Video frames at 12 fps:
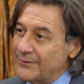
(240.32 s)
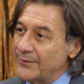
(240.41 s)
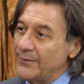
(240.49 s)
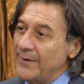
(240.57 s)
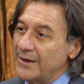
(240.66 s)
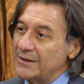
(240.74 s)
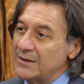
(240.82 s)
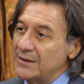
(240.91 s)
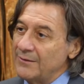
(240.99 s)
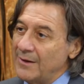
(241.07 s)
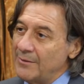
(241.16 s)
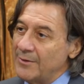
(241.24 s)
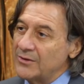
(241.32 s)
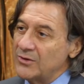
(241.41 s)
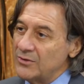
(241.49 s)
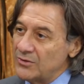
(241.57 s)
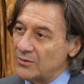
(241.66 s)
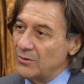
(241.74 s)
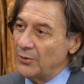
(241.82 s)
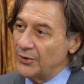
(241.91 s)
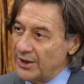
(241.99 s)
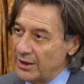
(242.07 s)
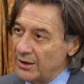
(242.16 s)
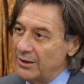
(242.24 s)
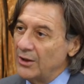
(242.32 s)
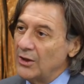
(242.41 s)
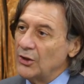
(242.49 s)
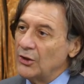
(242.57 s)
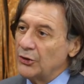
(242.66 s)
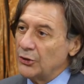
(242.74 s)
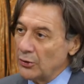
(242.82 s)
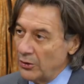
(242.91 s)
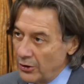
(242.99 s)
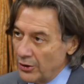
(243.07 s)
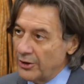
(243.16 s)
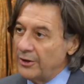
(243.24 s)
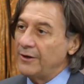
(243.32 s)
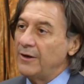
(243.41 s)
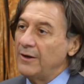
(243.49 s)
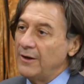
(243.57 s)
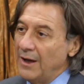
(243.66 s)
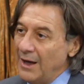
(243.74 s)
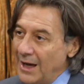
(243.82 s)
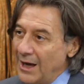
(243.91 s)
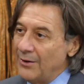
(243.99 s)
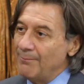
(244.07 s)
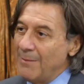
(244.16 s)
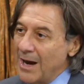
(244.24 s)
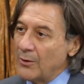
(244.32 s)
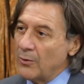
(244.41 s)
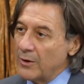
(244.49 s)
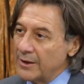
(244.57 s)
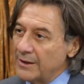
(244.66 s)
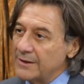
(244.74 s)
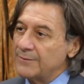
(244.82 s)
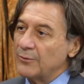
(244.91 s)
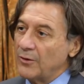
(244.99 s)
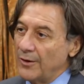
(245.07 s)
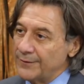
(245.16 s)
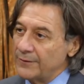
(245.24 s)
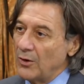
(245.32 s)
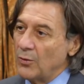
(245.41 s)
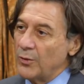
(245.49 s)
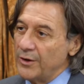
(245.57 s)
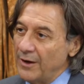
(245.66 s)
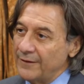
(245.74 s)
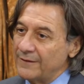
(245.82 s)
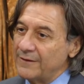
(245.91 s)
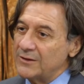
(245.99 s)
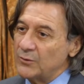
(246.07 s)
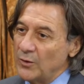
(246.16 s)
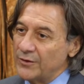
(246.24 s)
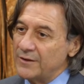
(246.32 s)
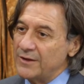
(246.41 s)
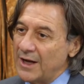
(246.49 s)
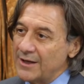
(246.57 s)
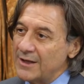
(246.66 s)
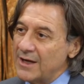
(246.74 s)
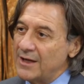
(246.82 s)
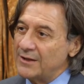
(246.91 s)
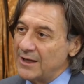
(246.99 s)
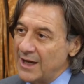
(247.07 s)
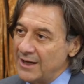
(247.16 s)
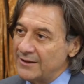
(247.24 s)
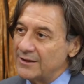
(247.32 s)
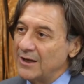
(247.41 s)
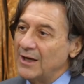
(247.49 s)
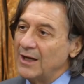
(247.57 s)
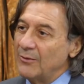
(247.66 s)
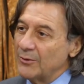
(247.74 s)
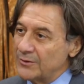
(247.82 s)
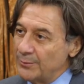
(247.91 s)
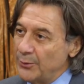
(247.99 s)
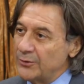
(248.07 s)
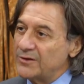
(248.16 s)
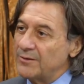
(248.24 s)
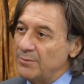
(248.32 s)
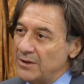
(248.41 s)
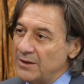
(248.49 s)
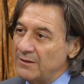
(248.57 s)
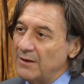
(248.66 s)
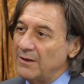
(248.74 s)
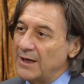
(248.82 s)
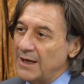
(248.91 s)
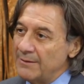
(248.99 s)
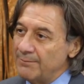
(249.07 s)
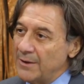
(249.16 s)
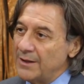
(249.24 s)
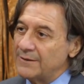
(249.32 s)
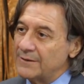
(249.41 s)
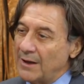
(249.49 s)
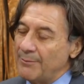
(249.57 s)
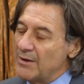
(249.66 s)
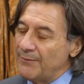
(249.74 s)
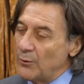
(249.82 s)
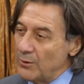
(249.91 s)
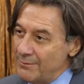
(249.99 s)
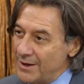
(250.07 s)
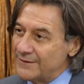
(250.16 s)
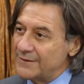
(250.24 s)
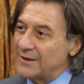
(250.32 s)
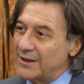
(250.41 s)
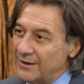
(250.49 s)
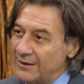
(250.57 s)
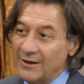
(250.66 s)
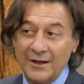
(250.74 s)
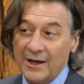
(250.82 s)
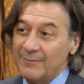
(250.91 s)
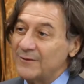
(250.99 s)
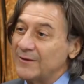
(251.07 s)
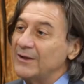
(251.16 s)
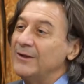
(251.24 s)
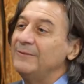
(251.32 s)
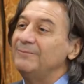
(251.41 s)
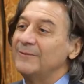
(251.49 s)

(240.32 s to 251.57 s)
for Vaccine Development. You should go there to learn how microorganisms cross-talk with us. This was 1988. I was supposed to be 4 months there. I'm still